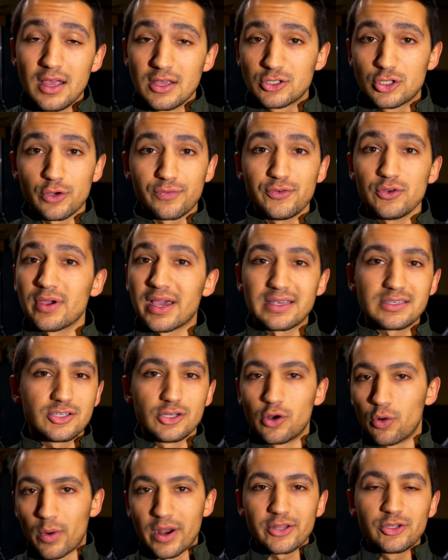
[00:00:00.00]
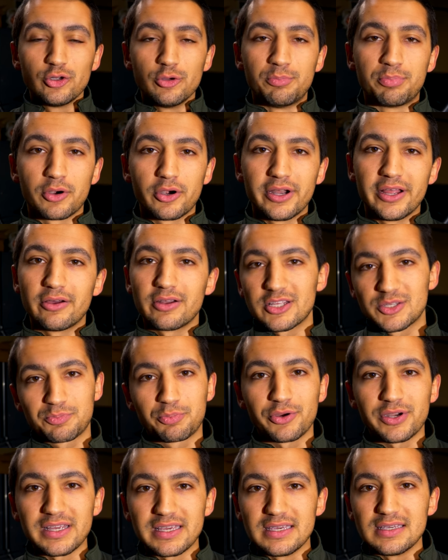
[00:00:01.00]
So if you guys, you know, want to do a burnout, it's
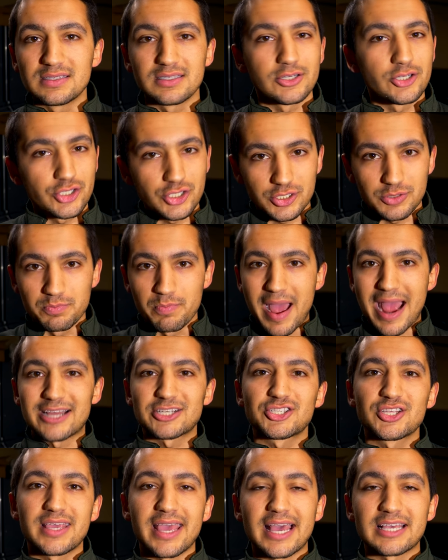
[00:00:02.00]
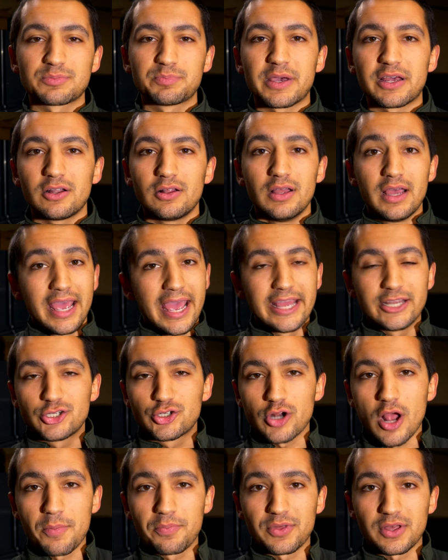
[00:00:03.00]
pretty easy to just mash the gas pedal and
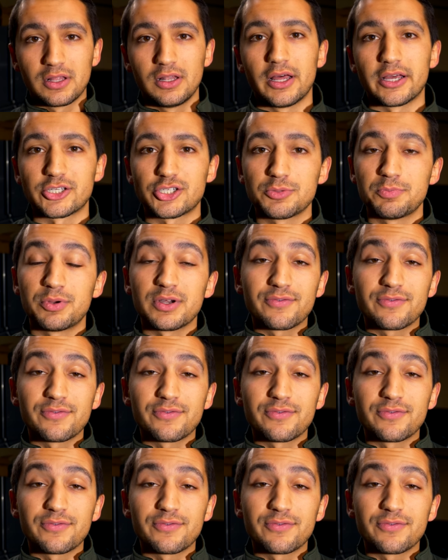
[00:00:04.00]
drop the clutch.